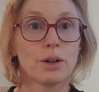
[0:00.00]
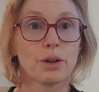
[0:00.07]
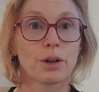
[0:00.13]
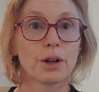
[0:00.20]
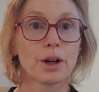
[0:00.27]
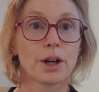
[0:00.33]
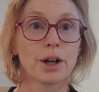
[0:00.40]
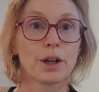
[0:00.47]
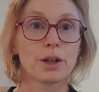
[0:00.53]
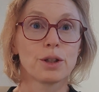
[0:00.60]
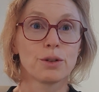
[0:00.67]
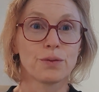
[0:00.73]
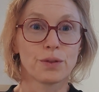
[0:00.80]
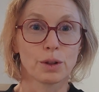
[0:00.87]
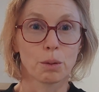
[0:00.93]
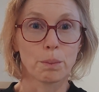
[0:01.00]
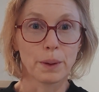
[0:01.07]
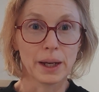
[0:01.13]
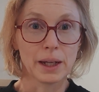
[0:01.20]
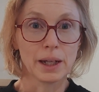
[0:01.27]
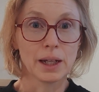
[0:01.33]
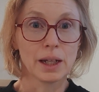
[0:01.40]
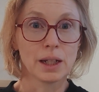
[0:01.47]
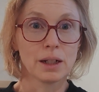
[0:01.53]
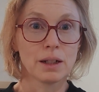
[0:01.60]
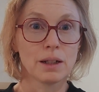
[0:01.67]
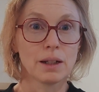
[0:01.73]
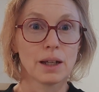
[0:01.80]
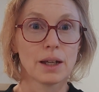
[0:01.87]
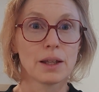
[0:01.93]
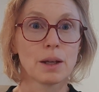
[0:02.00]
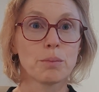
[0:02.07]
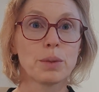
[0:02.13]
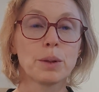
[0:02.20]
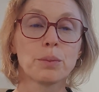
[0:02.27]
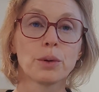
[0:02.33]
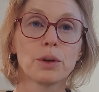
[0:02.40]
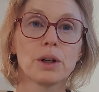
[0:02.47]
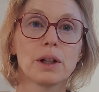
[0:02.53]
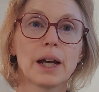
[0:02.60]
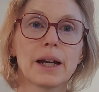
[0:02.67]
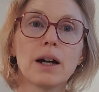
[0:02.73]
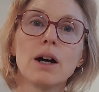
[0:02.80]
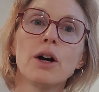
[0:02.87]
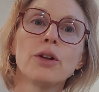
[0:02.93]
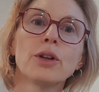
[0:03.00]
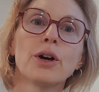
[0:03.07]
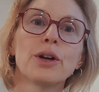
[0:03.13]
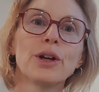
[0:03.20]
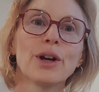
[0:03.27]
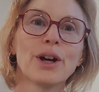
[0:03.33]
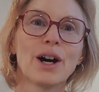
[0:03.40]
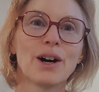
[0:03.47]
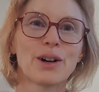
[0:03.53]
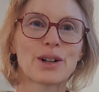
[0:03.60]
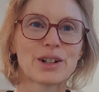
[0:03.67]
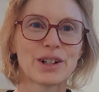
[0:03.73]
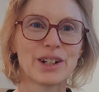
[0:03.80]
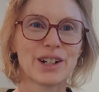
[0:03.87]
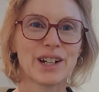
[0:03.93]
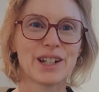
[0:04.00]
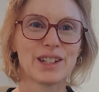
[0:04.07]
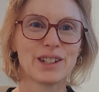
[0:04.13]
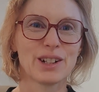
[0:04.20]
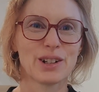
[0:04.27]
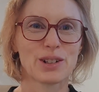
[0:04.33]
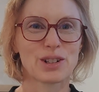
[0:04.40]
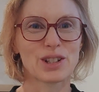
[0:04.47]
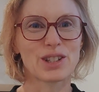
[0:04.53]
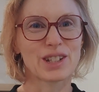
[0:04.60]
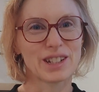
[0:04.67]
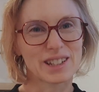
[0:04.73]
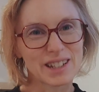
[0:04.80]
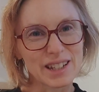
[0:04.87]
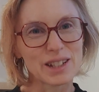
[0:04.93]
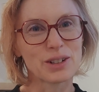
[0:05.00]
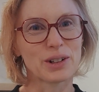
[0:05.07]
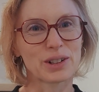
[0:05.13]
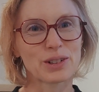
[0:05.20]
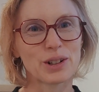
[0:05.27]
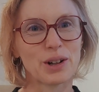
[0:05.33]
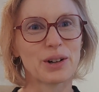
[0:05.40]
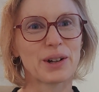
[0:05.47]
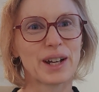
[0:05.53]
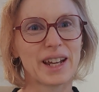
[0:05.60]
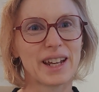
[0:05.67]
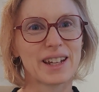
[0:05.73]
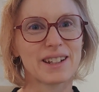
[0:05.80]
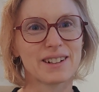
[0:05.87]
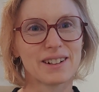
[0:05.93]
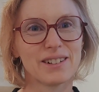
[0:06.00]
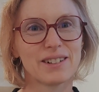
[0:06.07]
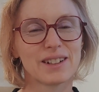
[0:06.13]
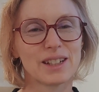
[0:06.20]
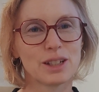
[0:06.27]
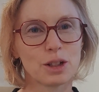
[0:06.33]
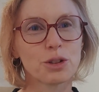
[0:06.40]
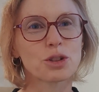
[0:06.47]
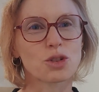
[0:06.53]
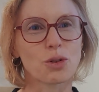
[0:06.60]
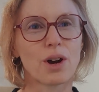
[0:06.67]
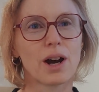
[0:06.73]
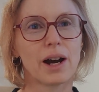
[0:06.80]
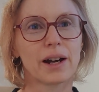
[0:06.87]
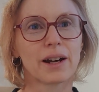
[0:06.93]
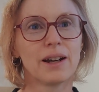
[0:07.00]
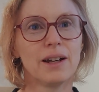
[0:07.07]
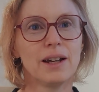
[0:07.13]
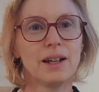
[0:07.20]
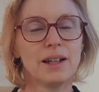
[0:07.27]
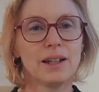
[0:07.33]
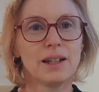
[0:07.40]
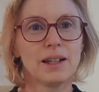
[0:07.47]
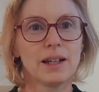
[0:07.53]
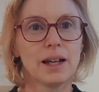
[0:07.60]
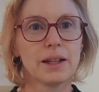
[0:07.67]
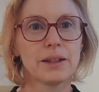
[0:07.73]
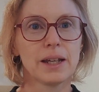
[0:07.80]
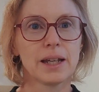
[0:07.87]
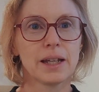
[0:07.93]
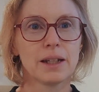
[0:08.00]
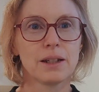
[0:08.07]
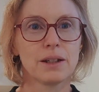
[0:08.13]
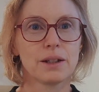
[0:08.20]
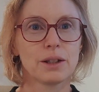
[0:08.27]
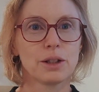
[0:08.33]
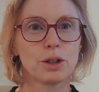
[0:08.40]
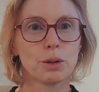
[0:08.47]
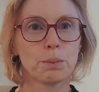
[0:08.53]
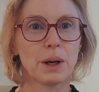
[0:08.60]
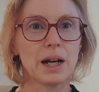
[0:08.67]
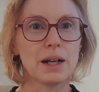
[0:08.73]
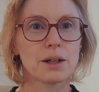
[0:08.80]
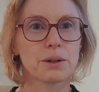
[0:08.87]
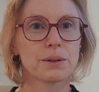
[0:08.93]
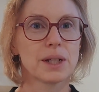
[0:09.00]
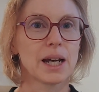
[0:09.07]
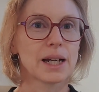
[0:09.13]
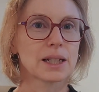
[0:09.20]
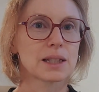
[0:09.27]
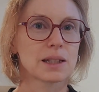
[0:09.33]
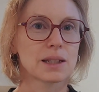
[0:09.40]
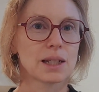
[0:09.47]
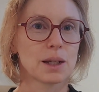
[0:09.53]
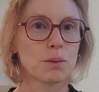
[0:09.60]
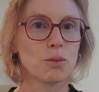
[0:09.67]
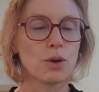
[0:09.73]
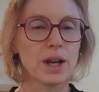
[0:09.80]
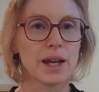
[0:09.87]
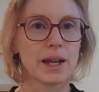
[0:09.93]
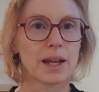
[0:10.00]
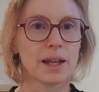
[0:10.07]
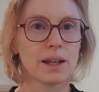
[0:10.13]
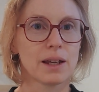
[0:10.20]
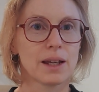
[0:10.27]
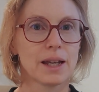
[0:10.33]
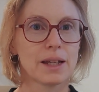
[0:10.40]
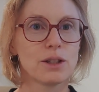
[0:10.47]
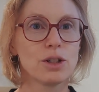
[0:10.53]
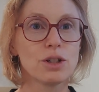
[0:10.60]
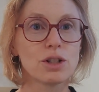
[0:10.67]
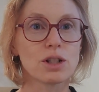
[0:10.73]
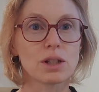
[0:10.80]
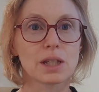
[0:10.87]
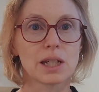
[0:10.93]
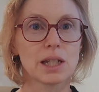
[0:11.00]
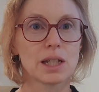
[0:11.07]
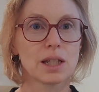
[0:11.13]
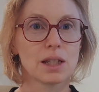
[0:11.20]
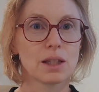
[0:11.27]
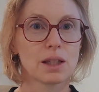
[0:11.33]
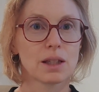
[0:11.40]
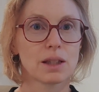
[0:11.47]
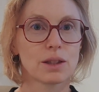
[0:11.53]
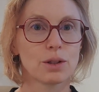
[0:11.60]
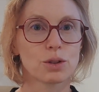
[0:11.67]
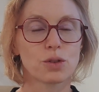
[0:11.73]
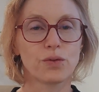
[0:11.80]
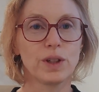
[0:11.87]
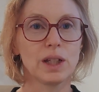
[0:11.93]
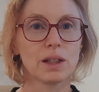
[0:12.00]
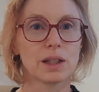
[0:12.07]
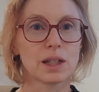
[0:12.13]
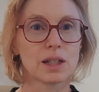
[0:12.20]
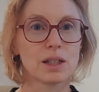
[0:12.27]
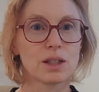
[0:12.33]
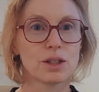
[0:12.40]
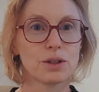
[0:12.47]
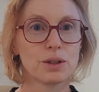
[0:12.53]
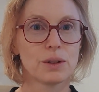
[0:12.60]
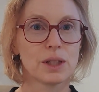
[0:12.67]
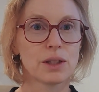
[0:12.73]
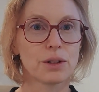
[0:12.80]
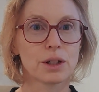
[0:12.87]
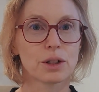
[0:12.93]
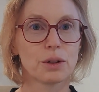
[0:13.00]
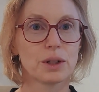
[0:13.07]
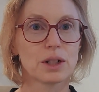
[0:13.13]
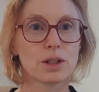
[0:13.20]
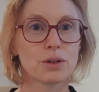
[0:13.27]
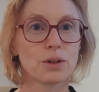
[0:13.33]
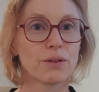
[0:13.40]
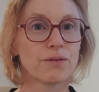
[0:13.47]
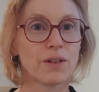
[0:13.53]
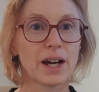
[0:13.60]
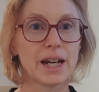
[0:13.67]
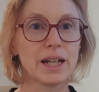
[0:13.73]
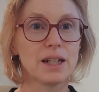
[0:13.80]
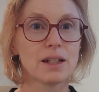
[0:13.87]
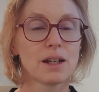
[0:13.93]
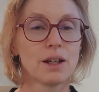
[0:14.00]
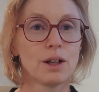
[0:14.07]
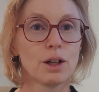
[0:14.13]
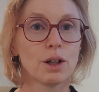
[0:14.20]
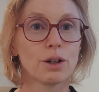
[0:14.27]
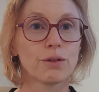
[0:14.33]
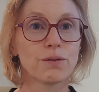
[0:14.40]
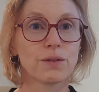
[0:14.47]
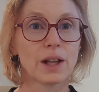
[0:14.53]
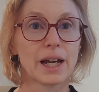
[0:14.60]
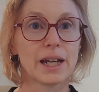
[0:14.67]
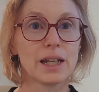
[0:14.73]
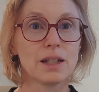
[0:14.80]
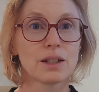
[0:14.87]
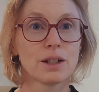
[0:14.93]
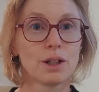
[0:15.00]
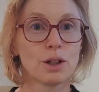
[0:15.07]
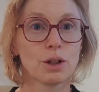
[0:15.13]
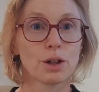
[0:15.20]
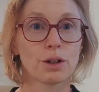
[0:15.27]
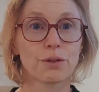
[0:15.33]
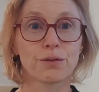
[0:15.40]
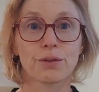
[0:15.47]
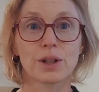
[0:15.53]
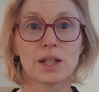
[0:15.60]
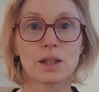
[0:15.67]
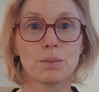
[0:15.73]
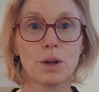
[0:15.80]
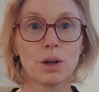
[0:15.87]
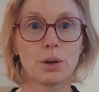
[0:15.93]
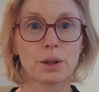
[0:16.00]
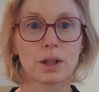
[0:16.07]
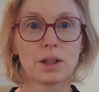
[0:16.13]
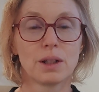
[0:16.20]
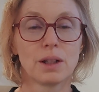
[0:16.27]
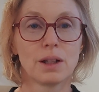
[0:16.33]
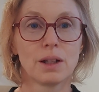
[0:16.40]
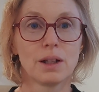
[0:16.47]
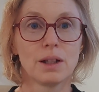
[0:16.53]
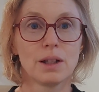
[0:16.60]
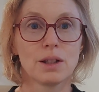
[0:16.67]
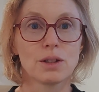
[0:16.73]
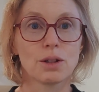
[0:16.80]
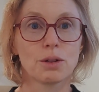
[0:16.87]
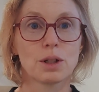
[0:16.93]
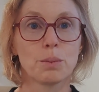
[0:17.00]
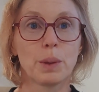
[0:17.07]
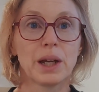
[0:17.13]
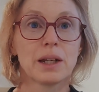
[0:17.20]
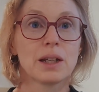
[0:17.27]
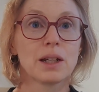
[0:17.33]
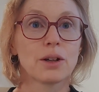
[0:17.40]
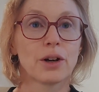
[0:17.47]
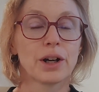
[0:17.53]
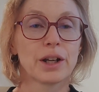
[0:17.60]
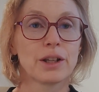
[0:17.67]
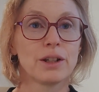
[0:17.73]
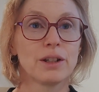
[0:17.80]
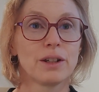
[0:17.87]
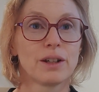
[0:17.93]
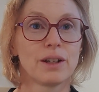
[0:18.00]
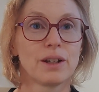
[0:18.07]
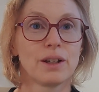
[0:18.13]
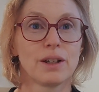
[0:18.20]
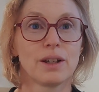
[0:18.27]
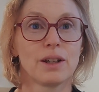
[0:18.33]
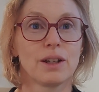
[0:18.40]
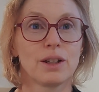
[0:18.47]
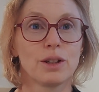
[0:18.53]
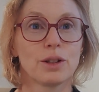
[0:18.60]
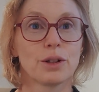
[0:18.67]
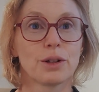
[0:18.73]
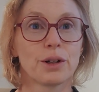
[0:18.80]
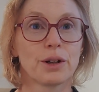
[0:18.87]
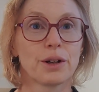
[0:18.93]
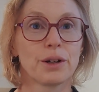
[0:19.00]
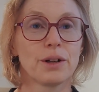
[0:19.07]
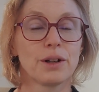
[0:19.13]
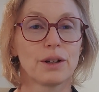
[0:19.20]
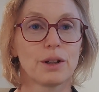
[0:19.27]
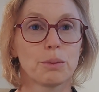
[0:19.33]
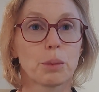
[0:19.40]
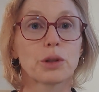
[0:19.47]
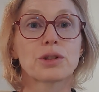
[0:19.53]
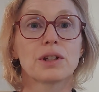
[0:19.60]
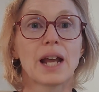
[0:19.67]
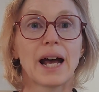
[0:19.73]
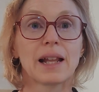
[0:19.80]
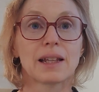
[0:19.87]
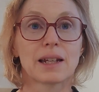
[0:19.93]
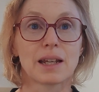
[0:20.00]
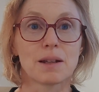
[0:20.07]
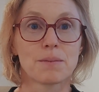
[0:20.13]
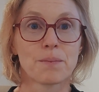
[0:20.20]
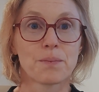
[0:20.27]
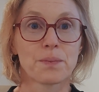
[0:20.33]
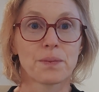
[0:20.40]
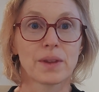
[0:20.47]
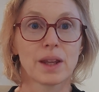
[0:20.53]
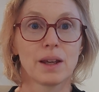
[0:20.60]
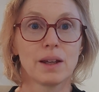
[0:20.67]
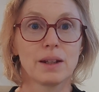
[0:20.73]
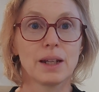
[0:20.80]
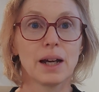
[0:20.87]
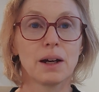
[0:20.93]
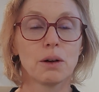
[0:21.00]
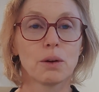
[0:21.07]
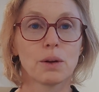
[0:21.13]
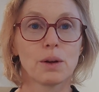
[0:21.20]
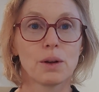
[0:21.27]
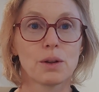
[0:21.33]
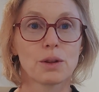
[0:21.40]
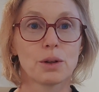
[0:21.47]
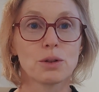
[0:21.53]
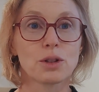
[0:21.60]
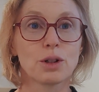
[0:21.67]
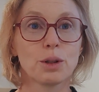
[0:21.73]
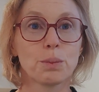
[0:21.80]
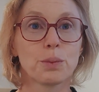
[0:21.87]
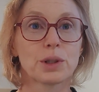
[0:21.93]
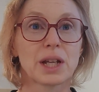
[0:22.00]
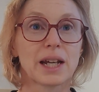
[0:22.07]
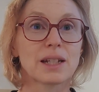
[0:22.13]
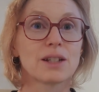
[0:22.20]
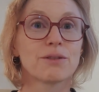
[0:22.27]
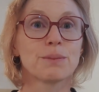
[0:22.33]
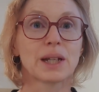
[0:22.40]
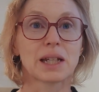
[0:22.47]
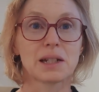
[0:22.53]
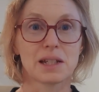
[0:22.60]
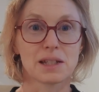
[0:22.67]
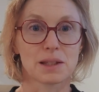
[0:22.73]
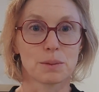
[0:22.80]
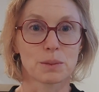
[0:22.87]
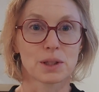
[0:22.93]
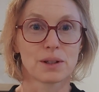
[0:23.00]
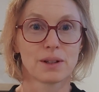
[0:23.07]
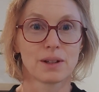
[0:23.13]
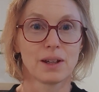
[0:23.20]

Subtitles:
or you feel pain, and then people are like, oh no, you're all good, just continue on going, you're strong. And then your body reacts the same way. And usually those feelings, you either go into a fight or flight or a freeze mode. So depending on your personality. Now, those are protective mechanisms.